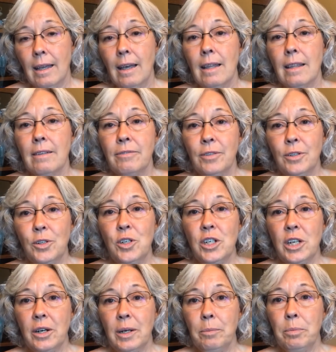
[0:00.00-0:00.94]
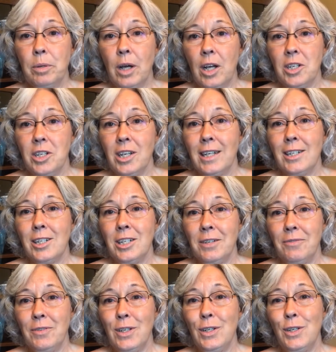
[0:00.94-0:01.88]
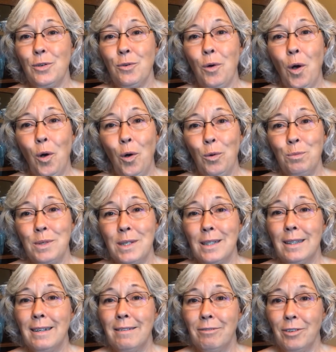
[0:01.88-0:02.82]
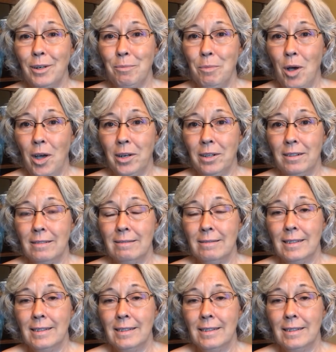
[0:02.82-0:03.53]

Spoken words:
the Food Sharing Project shifted to a home delivery model.